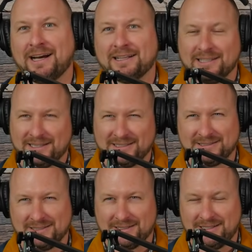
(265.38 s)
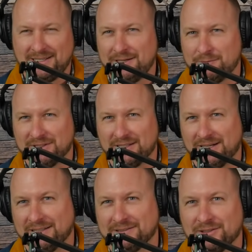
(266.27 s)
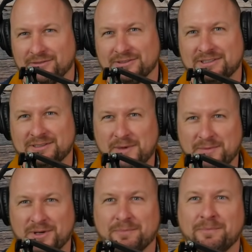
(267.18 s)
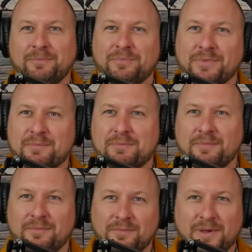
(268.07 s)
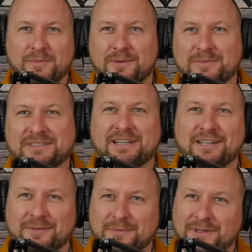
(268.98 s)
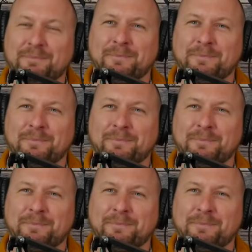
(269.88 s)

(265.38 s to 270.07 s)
I think that's the key with enhanced services. Maybe I'm Maybe I'm mistaken, but...